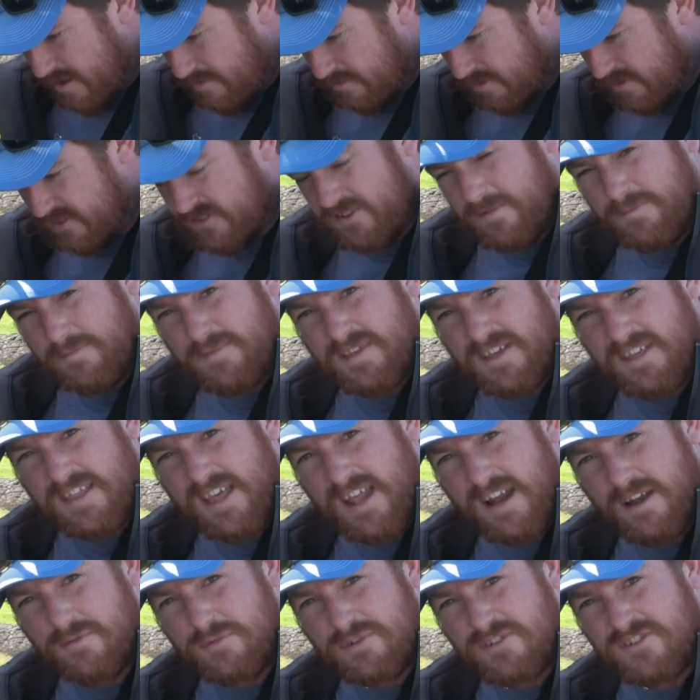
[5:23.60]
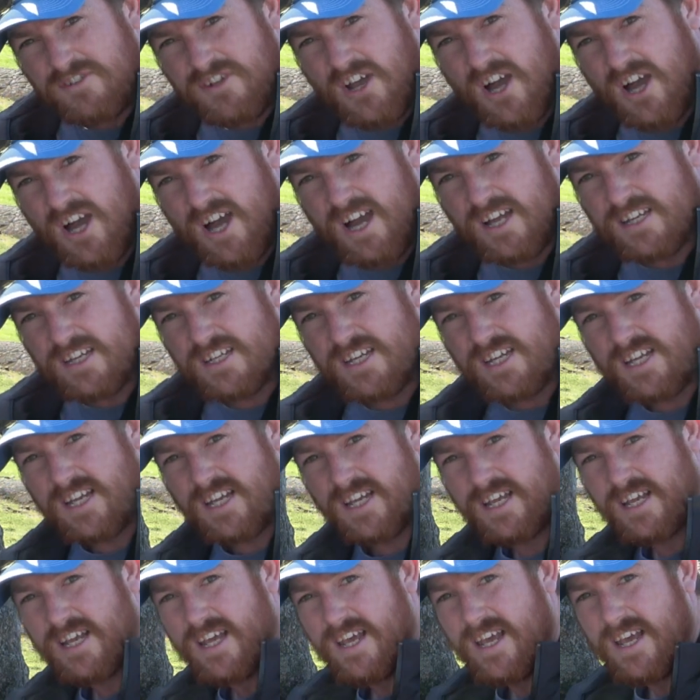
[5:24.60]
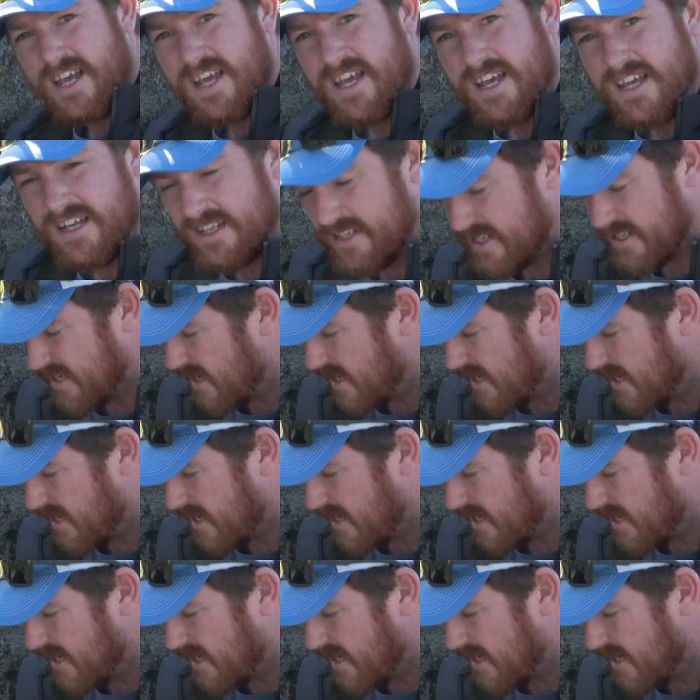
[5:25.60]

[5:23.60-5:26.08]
but something that I was taught is